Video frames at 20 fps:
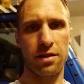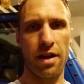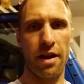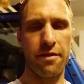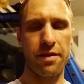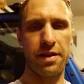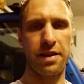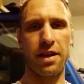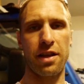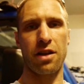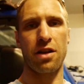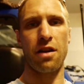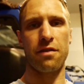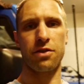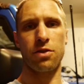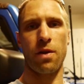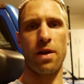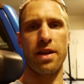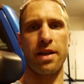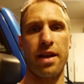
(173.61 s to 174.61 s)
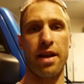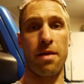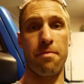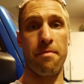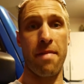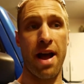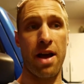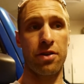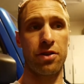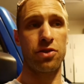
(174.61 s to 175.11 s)
everything enough so I can get it
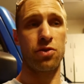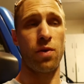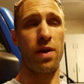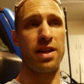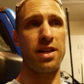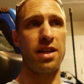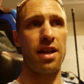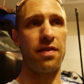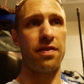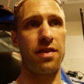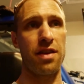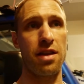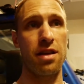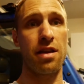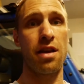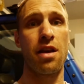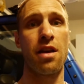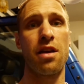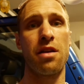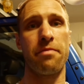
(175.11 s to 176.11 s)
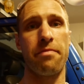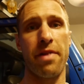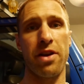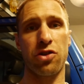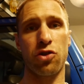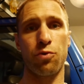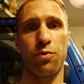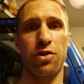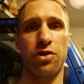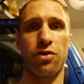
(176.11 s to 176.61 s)
mounted so I can get the
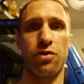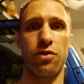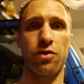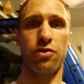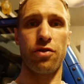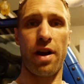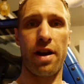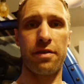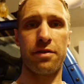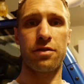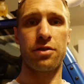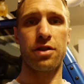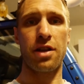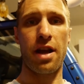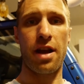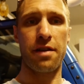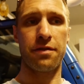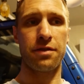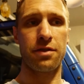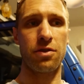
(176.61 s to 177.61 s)
measurements to the drive shaft.